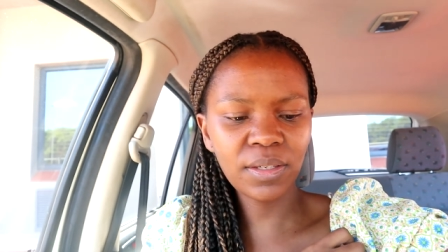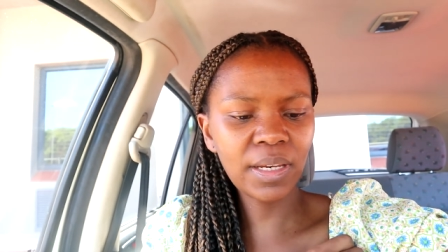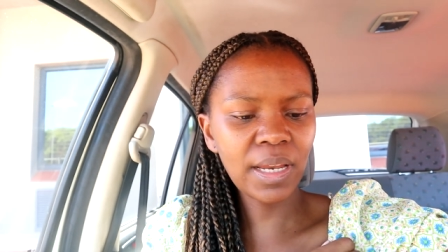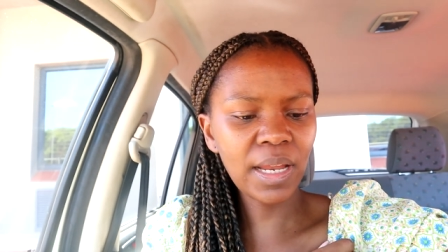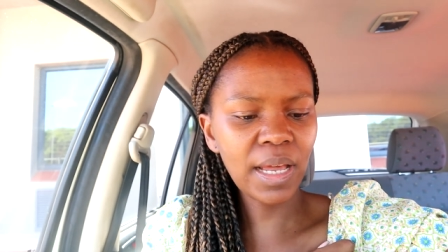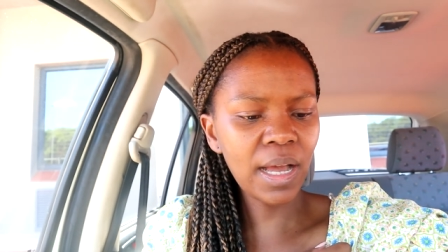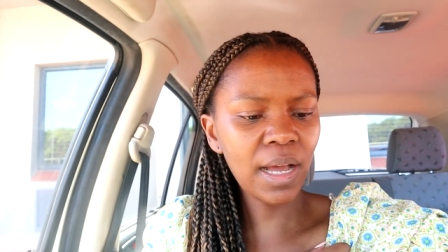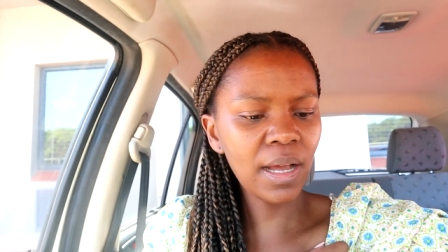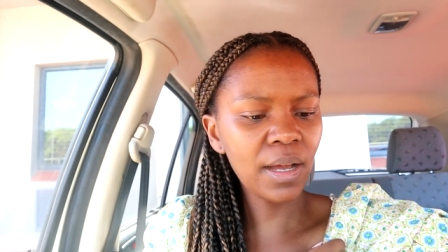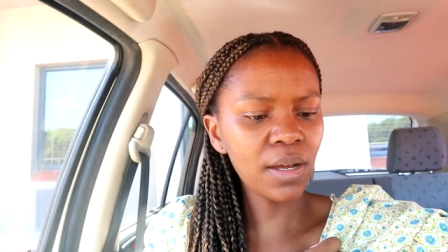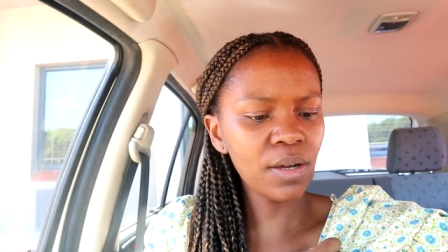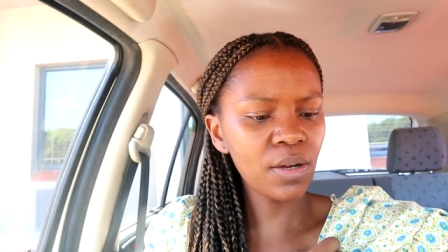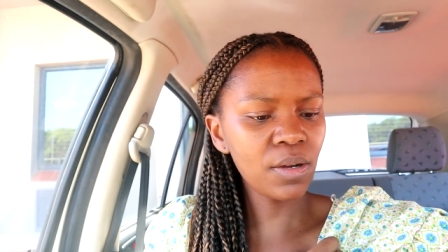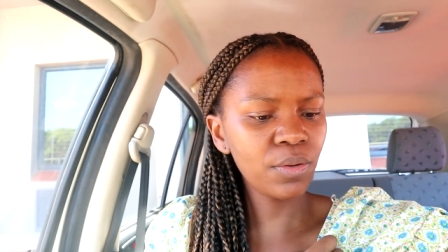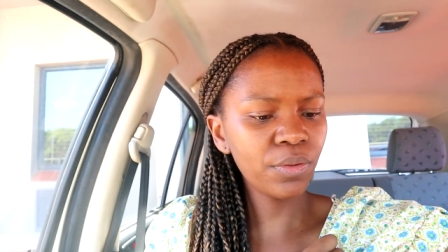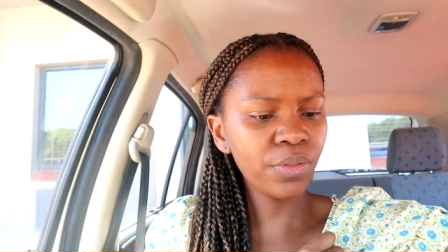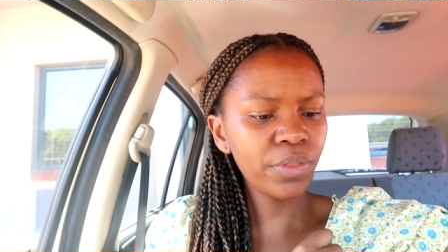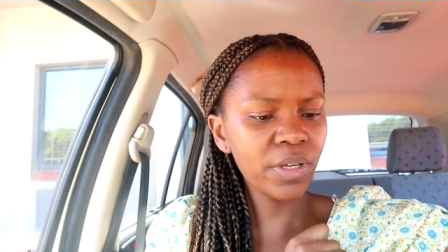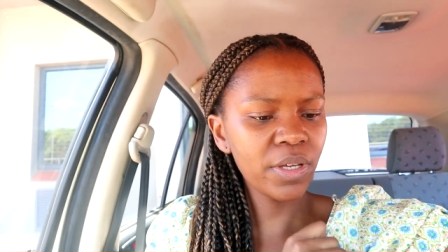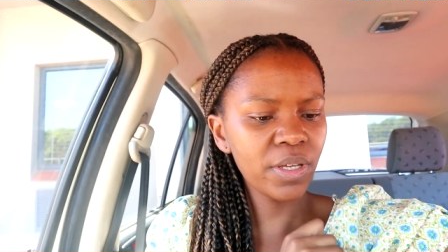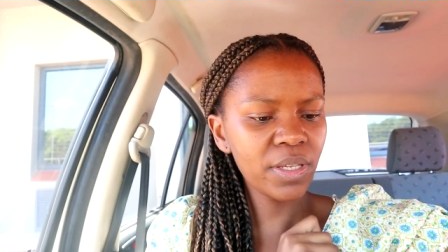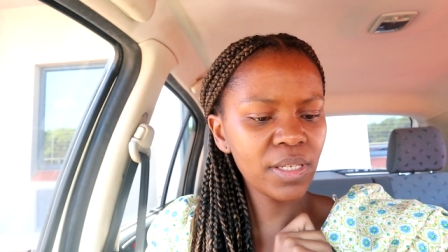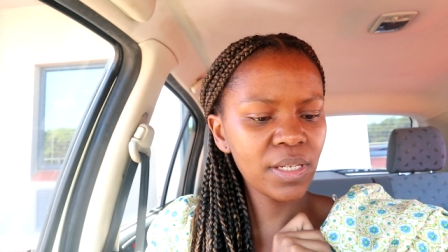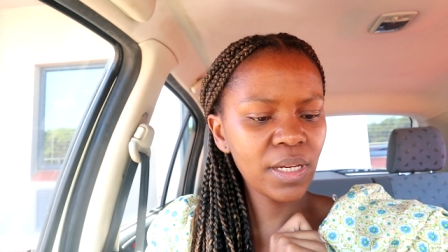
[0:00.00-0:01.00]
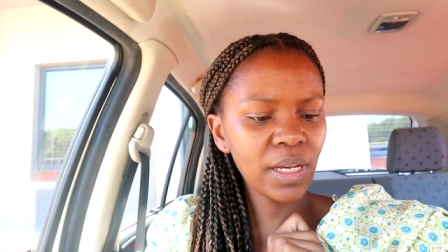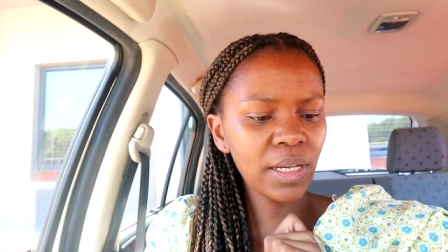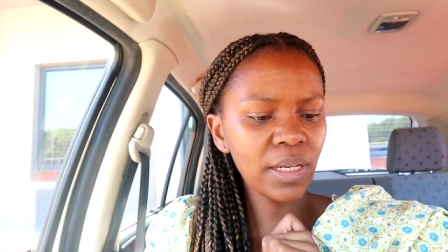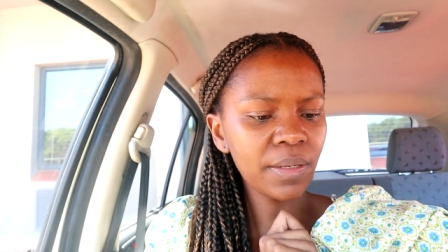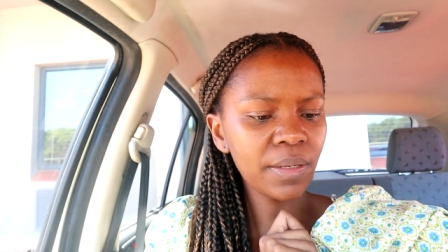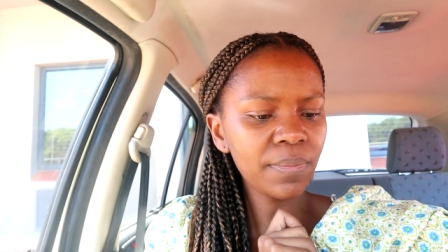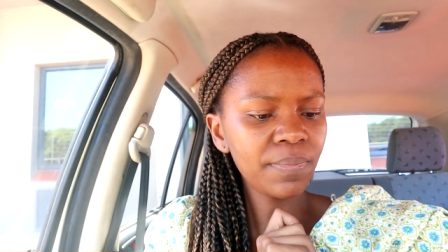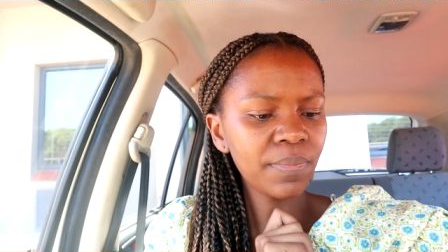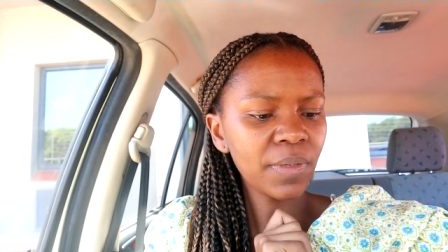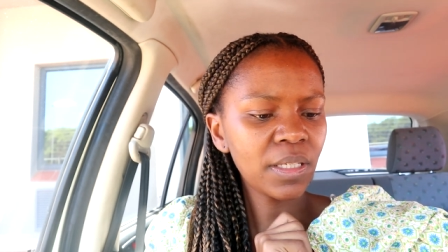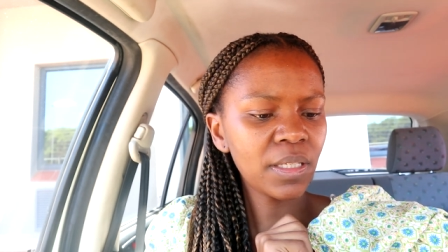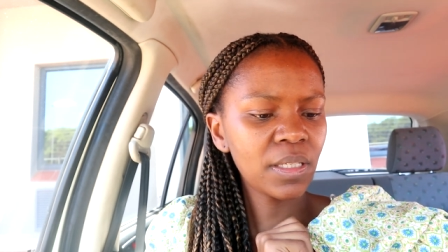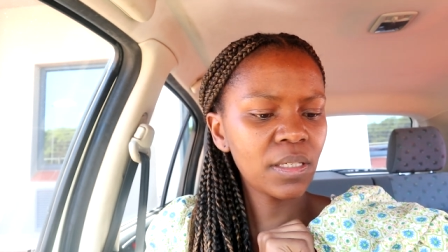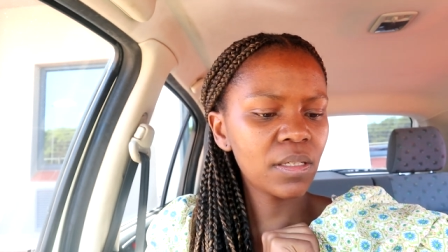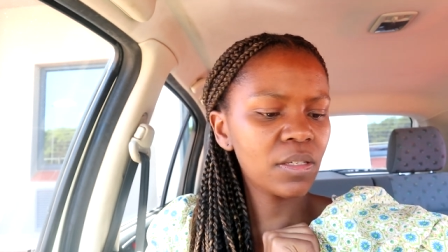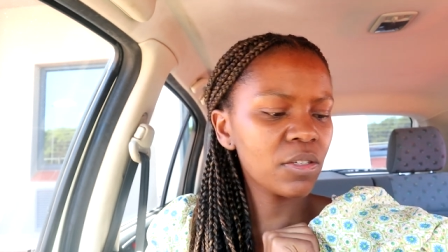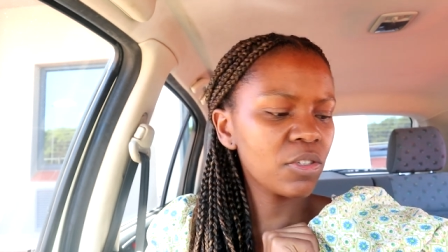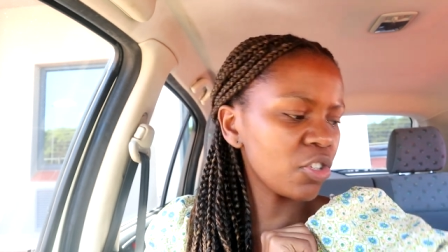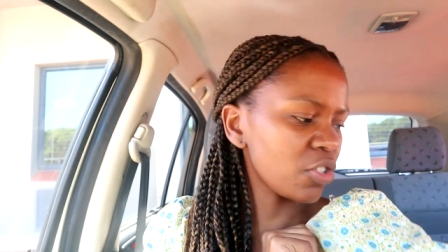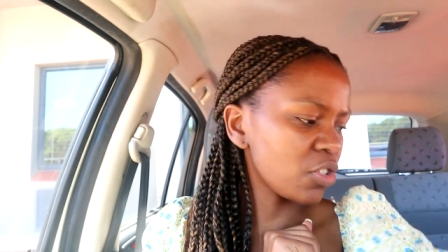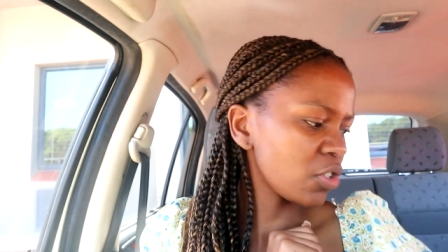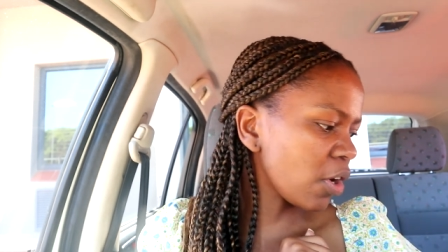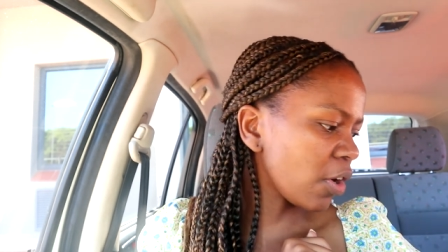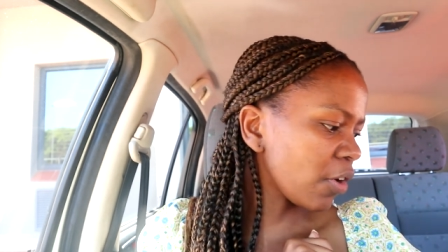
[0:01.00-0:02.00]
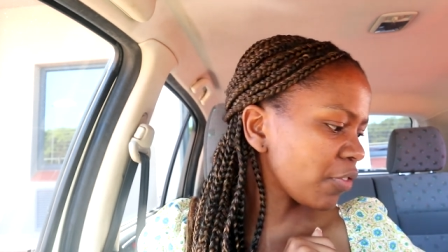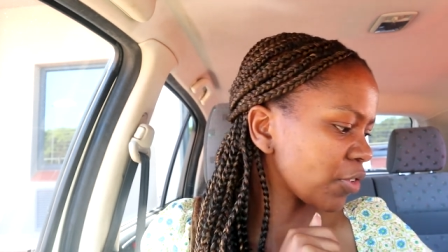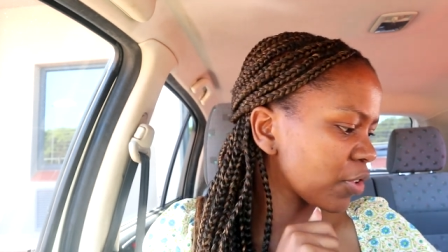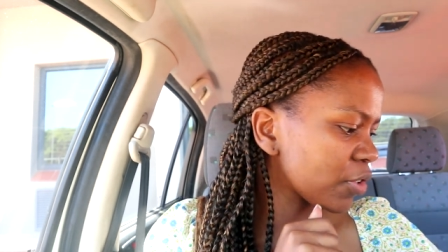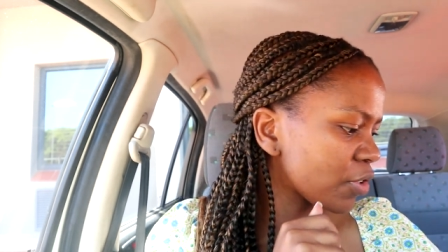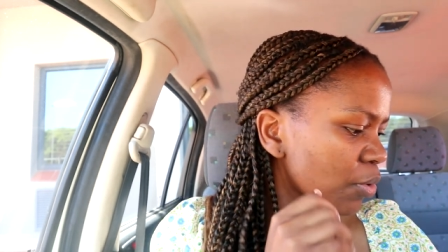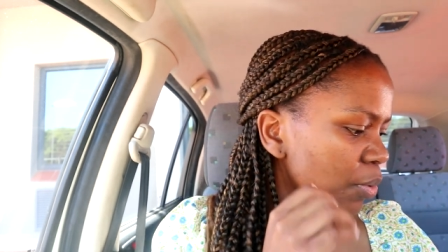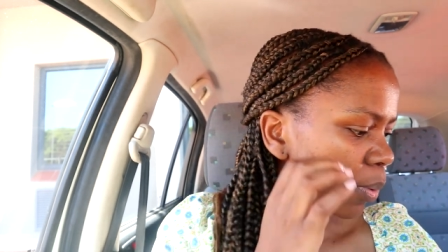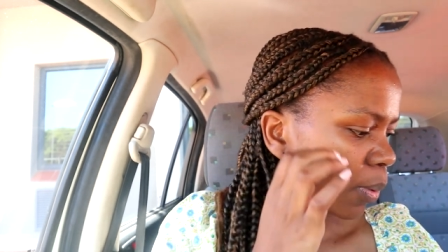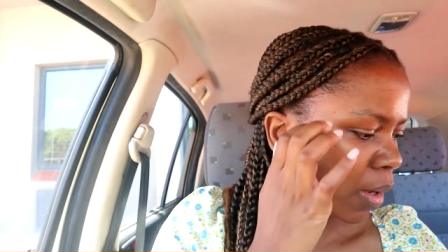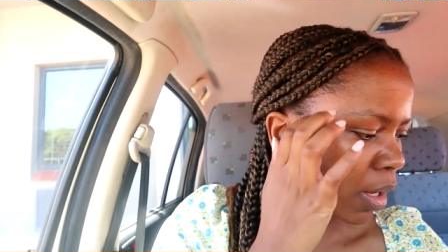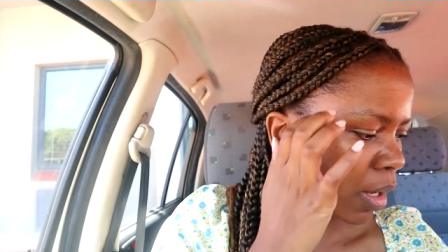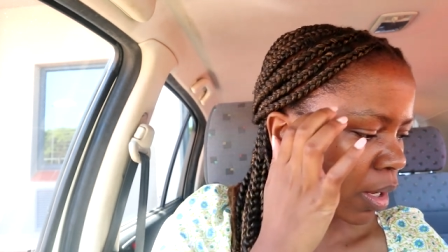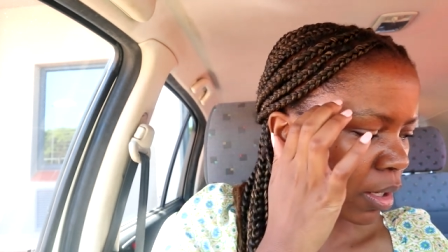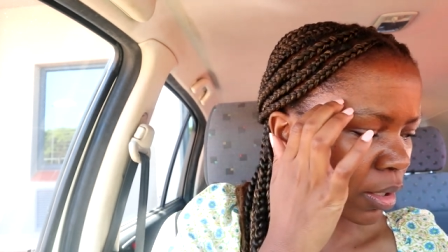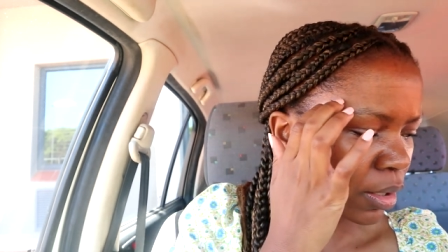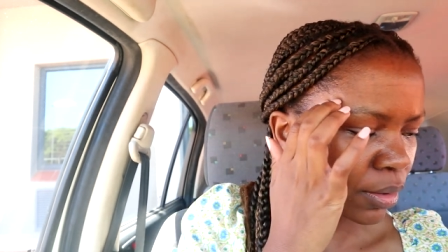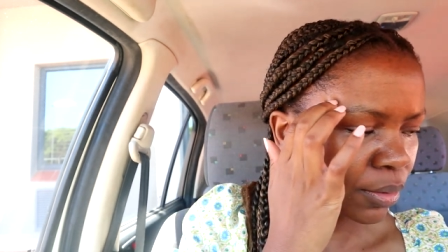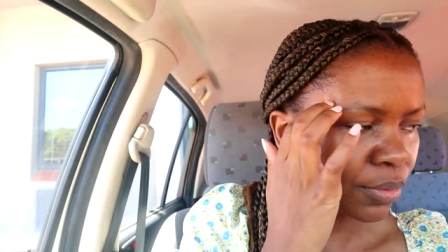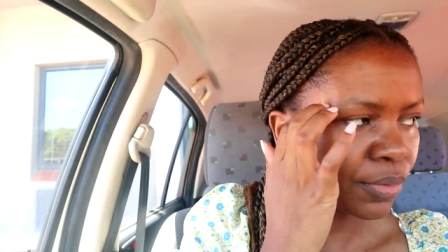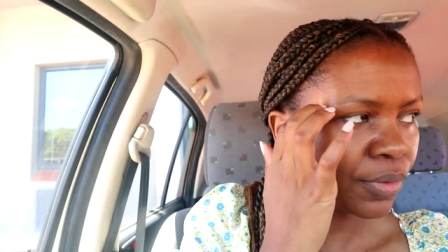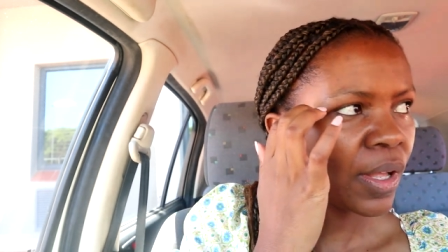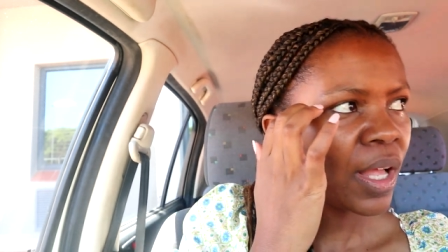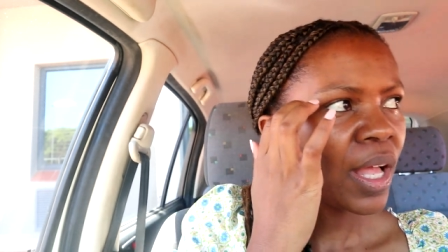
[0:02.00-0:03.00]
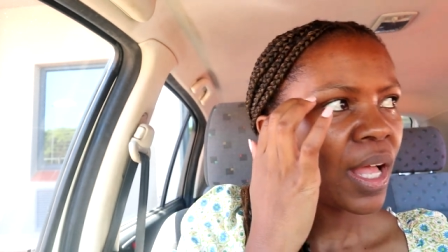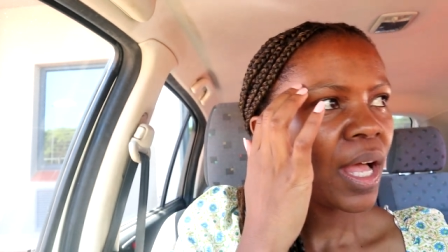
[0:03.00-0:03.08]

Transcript: now Thursday. It's just after twelve.